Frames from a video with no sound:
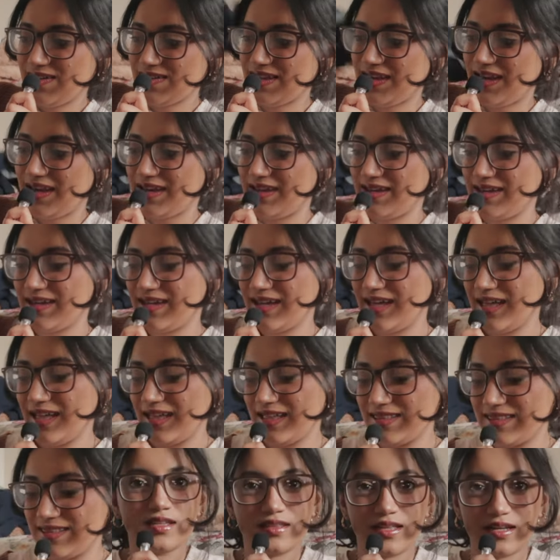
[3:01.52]
Okay,
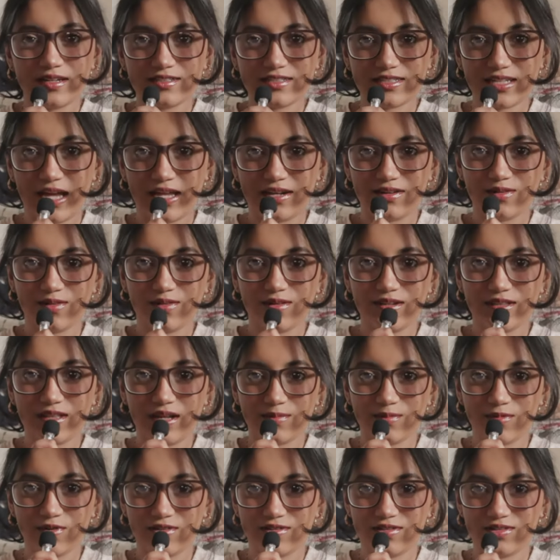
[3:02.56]
the next category that
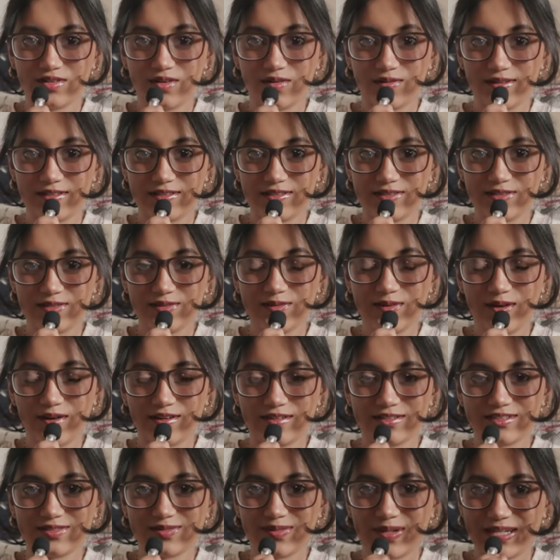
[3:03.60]
I'm going to go into are
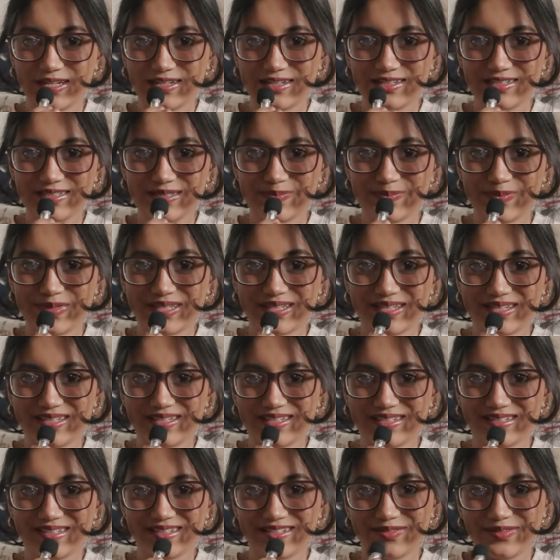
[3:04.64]
sweaters,
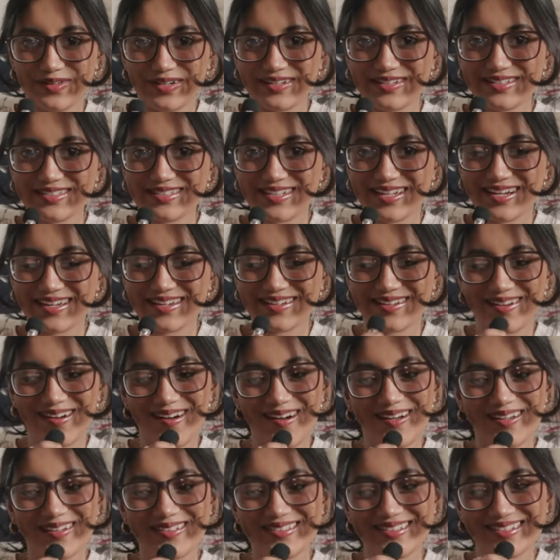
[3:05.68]
because the sweaters that I
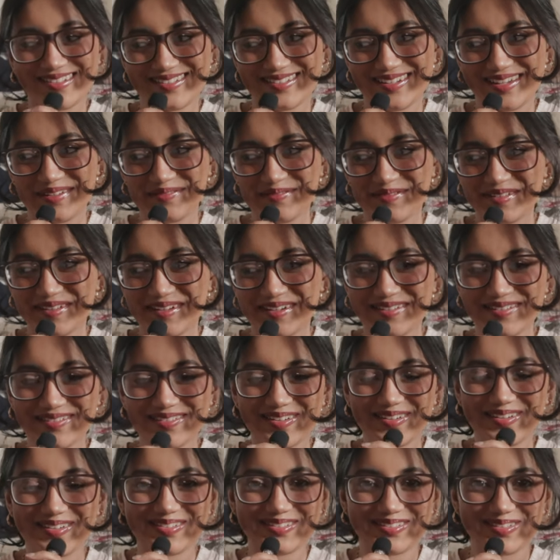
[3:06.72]
got this time around
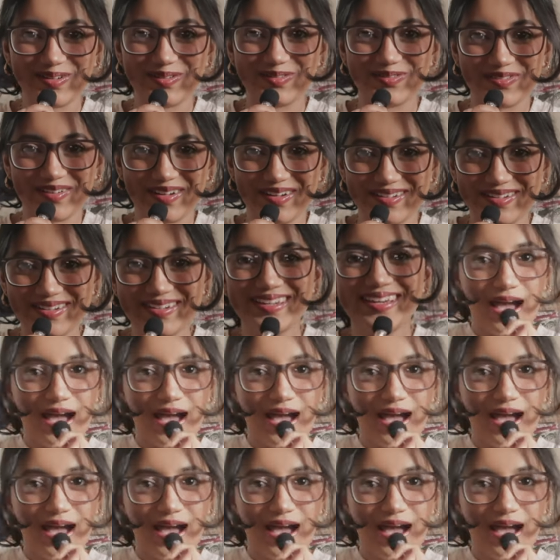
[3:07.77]
are so fun.